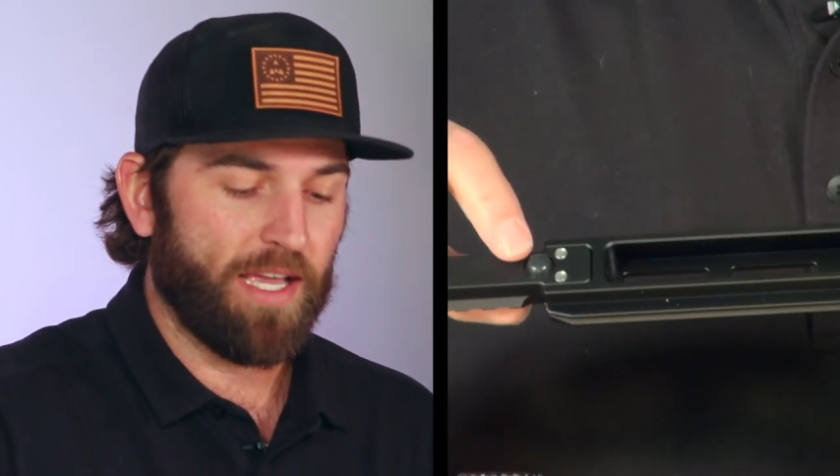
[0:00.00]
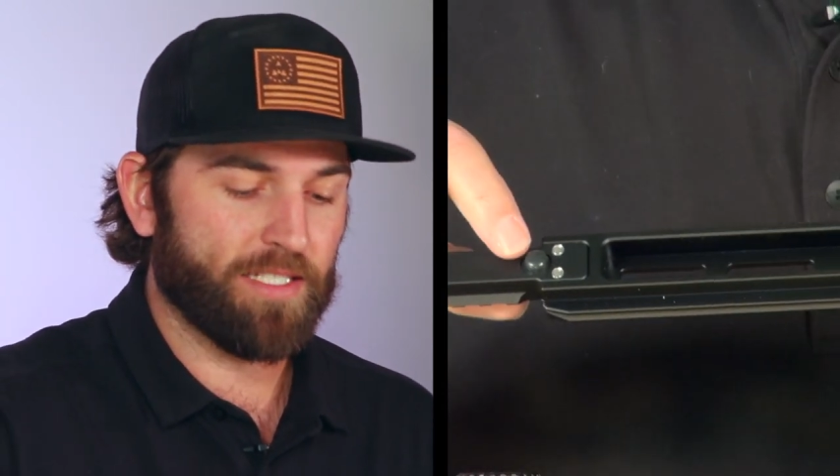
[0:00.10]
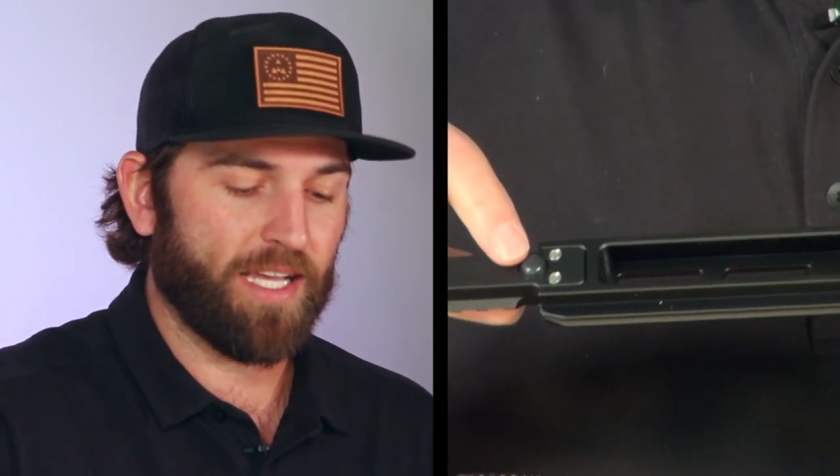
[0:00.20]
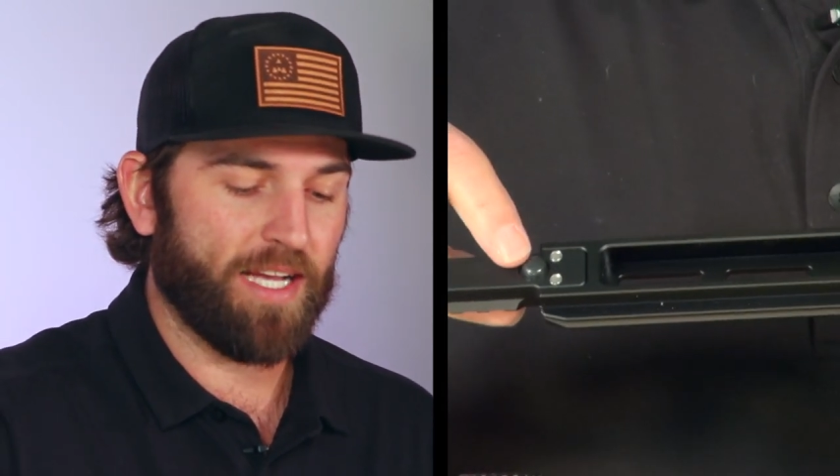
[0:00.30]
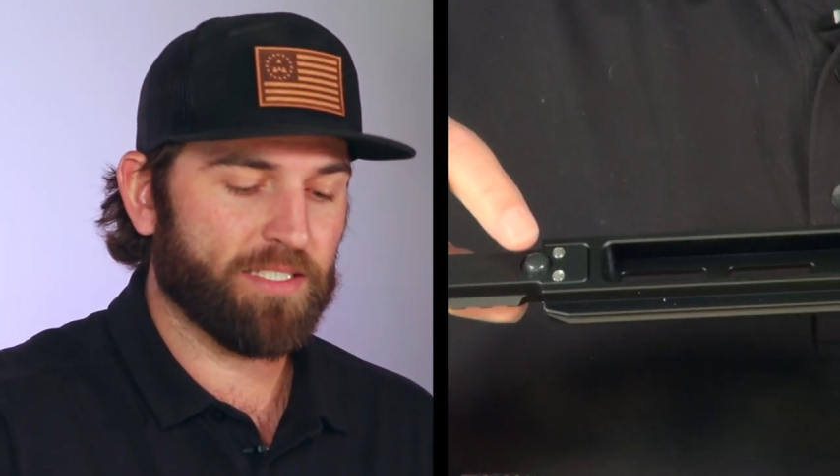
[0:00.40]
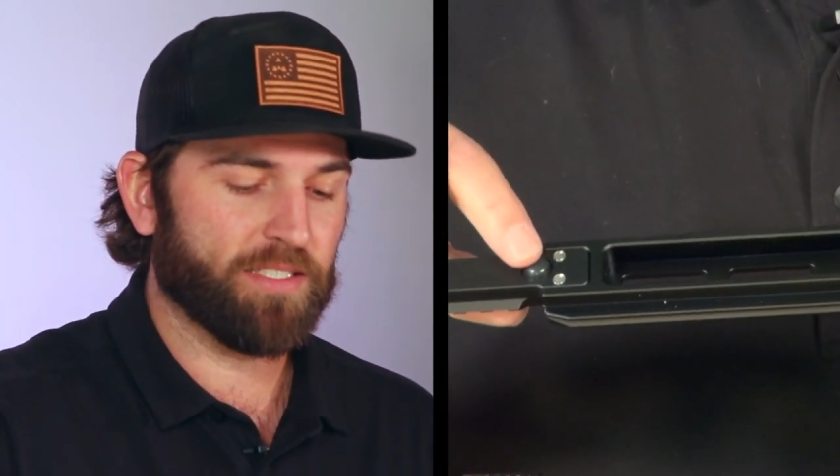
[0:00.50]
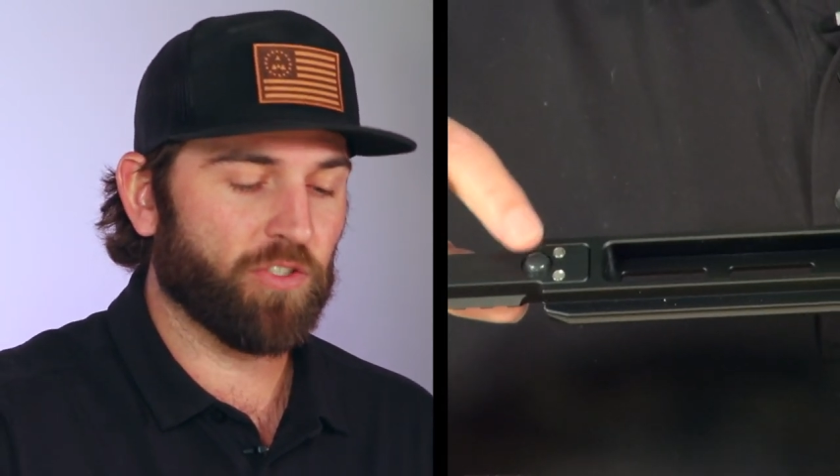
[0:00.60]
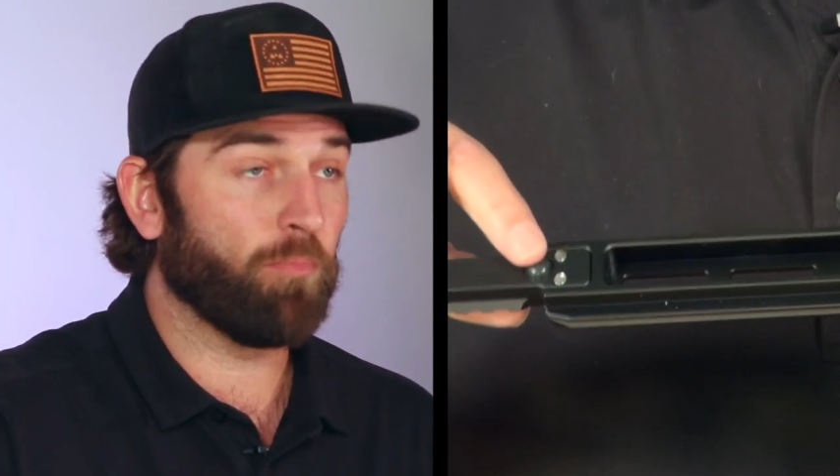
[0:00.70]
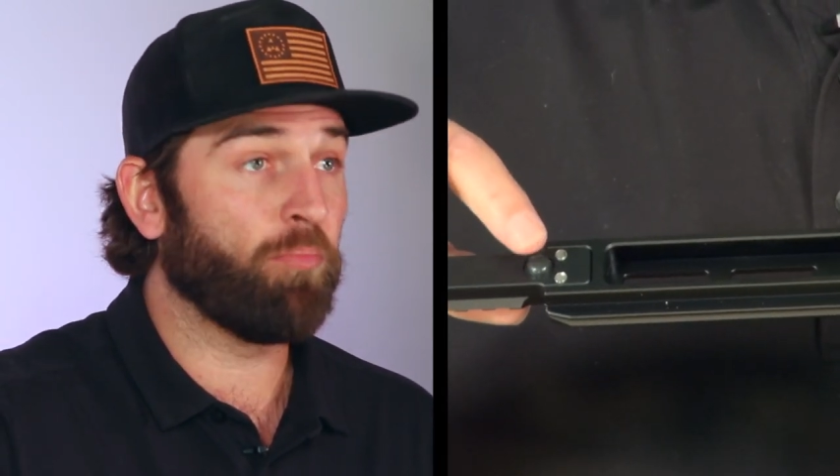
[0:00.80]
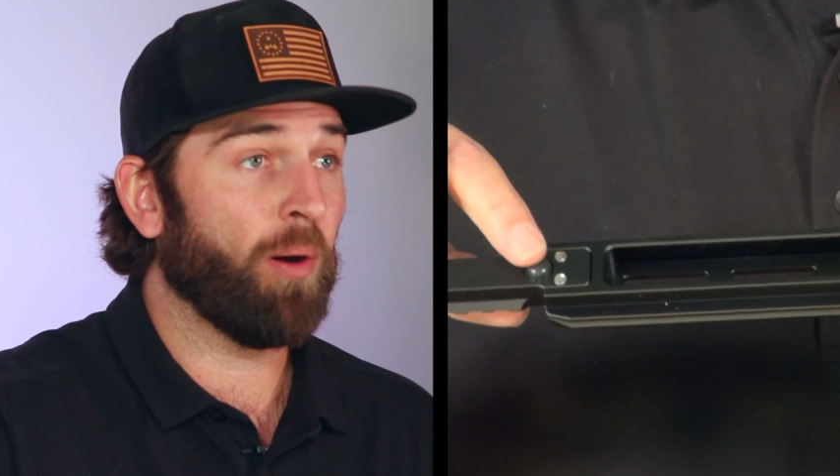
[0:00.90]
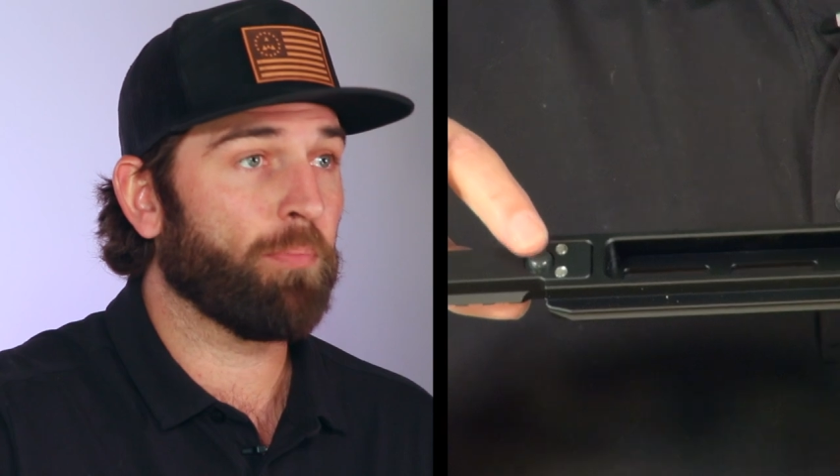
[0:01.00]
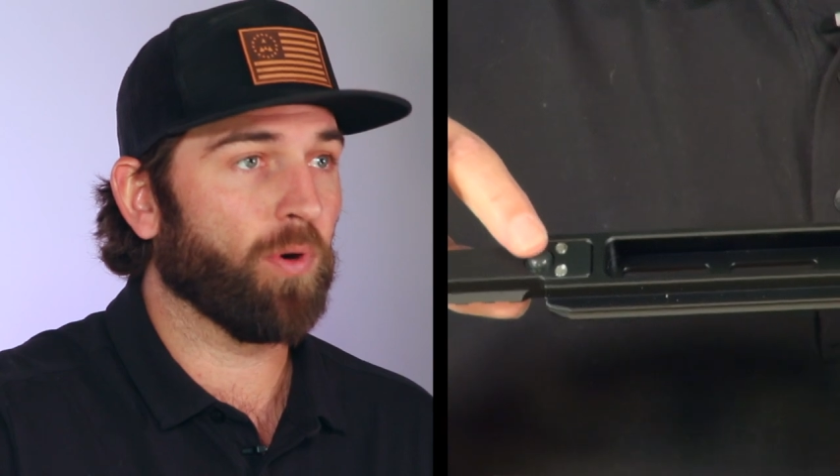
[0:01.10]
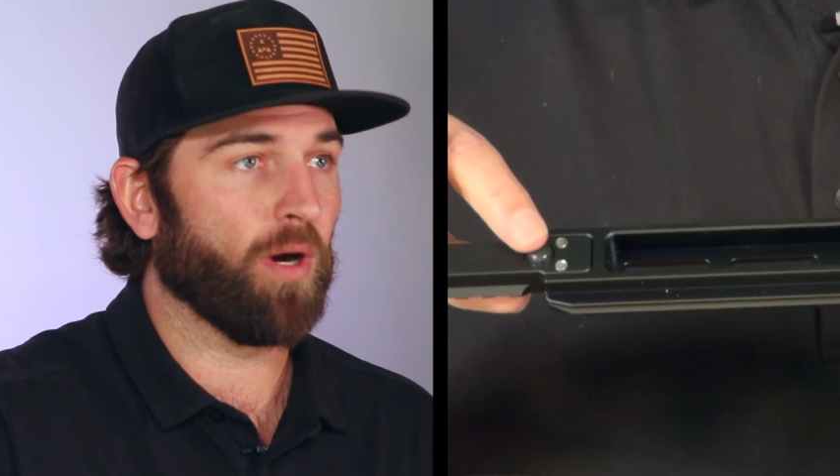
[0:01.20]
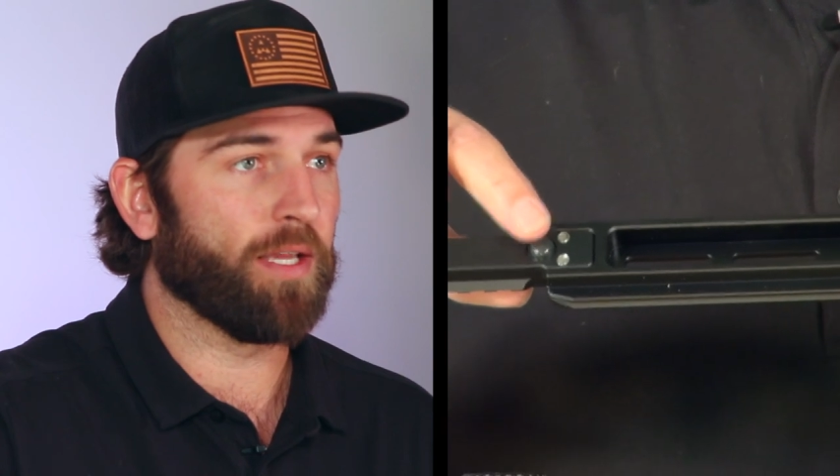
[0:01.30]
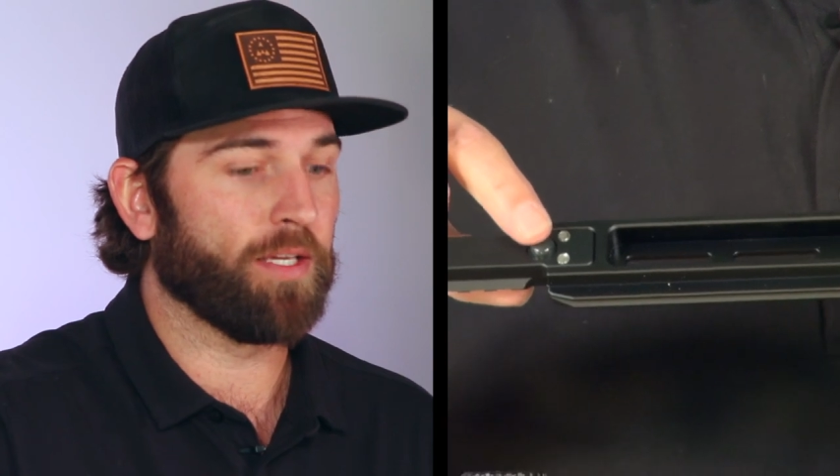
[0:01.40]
is it has this little bumper right